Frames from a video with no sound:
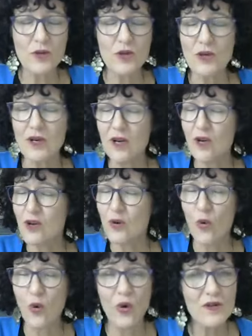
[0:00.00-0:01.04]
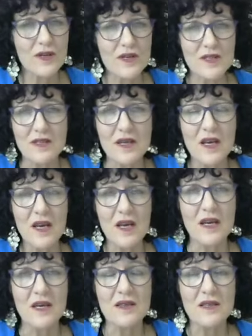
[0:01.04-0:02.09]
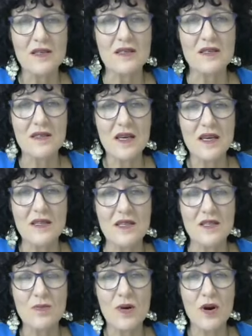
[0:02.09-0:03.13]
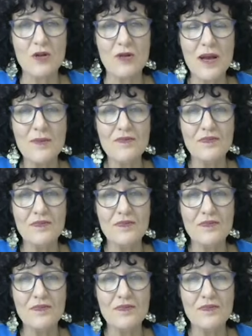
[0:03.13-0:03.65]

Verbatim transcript: You're going to learn all of this in this in this program.